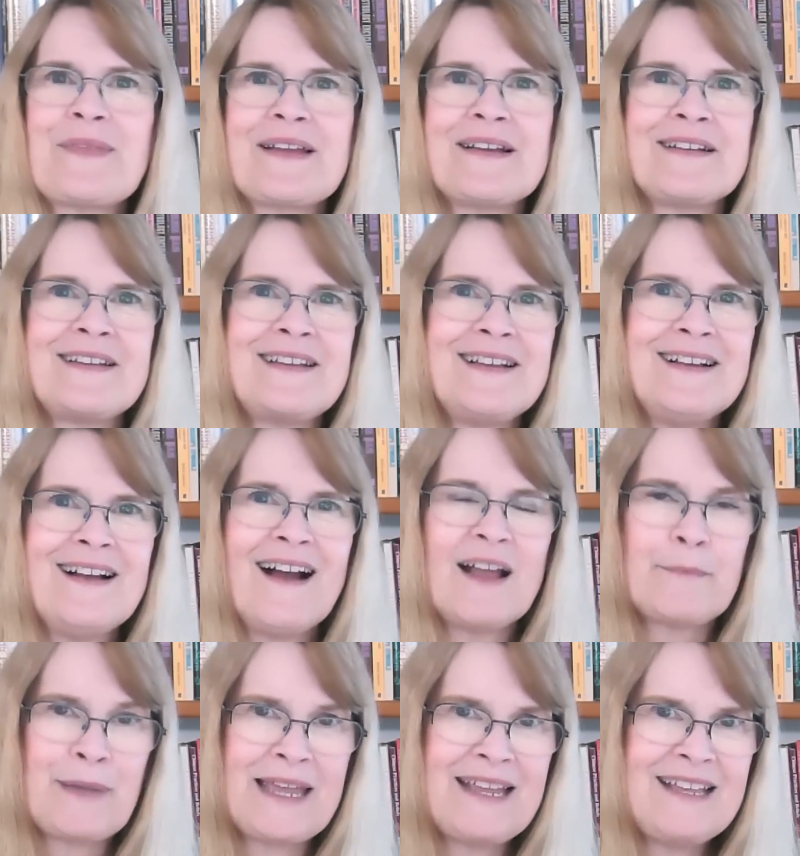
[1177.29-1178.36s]
I
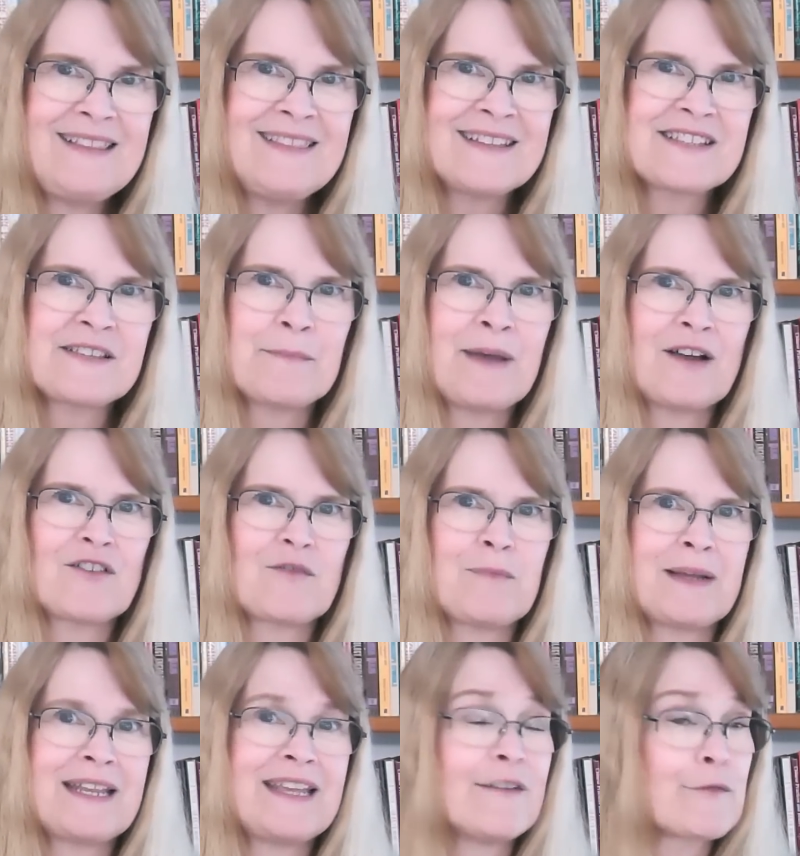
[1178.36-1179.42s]
paid this amount of
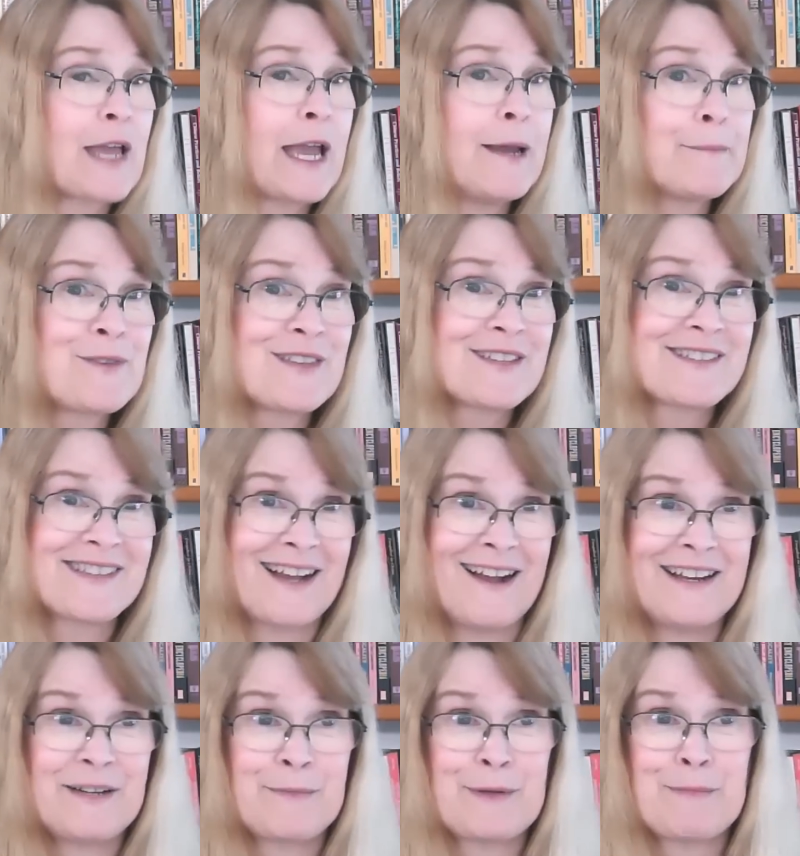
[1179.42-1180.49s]
money, I've kept this
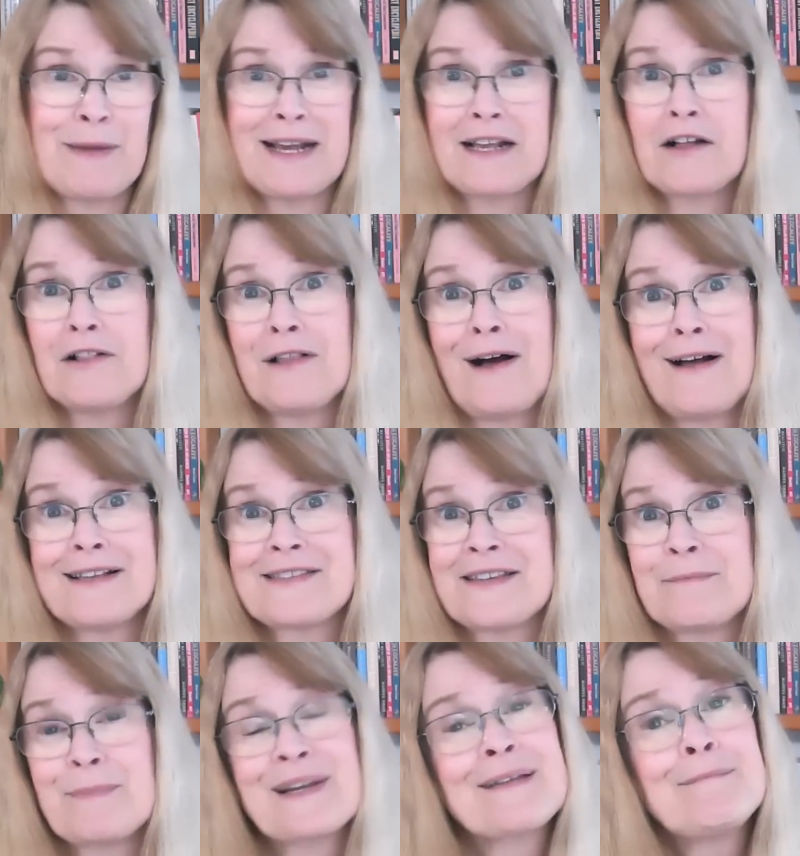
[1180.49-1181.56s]
item in my
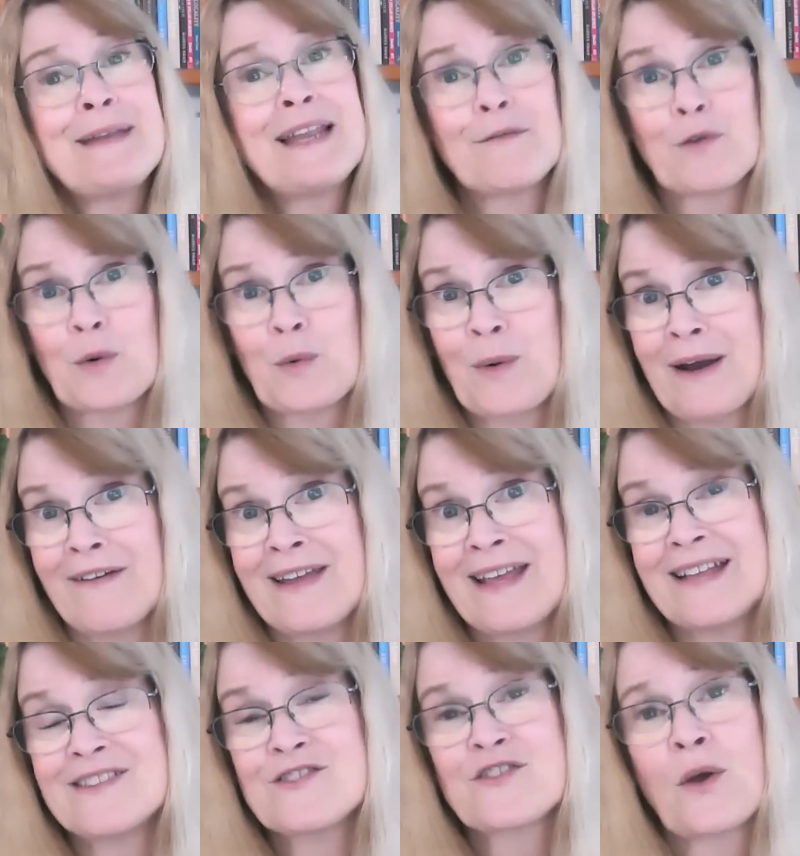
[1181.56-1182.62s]
closet, but I'm never wearing
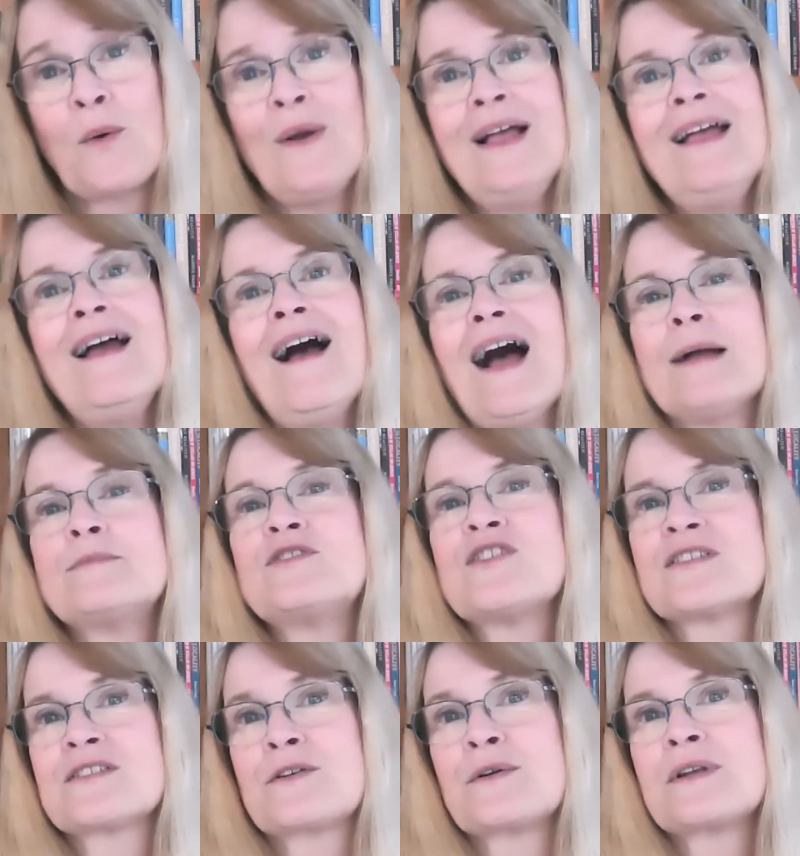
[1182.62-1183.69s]
it, so I'm
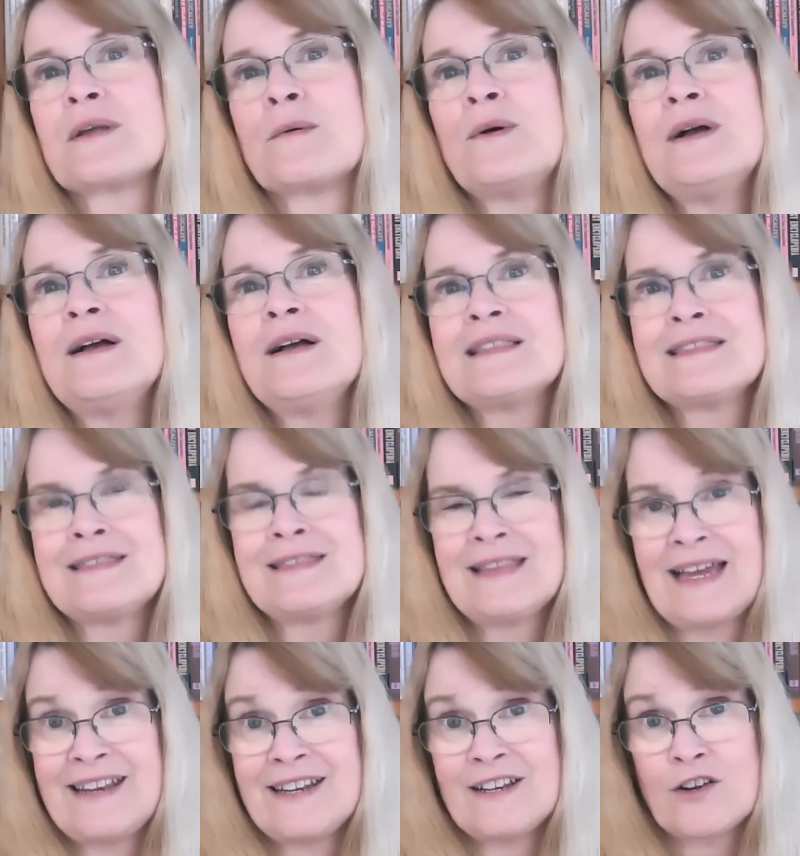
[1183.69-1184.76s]
just going to
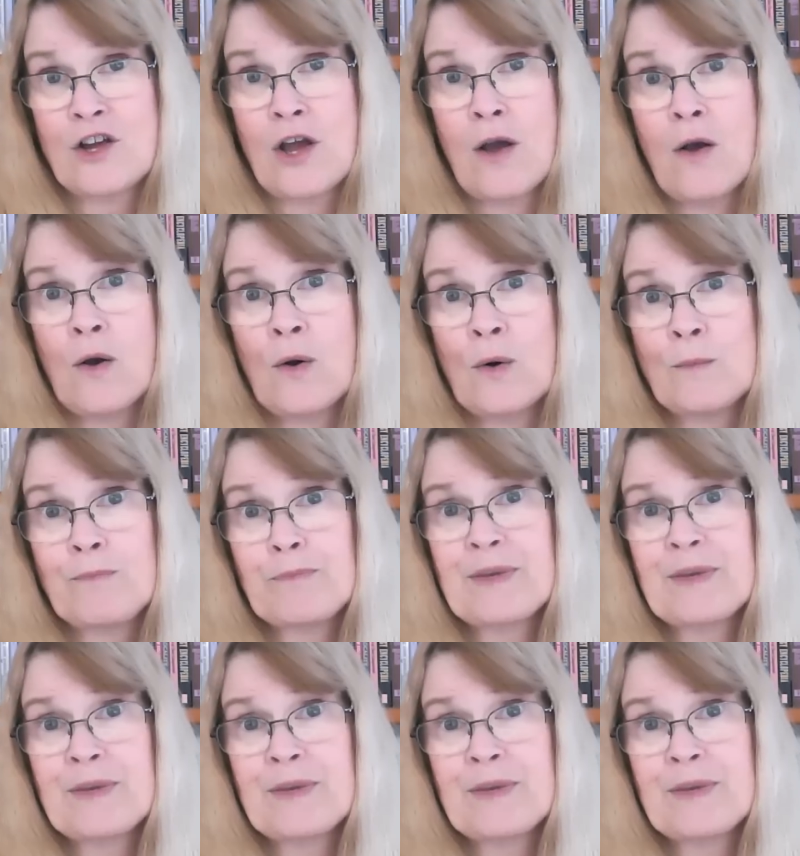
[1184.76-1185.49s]
let it go.